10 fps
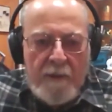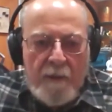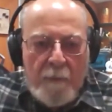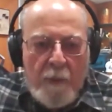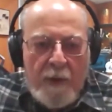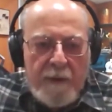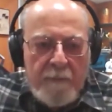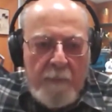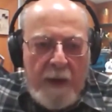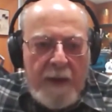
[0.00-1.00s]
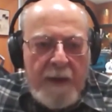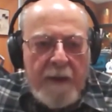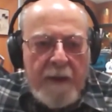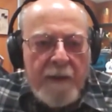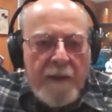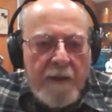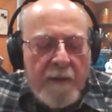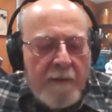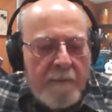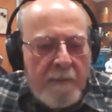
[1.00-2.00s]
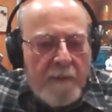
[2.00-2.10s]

what many in the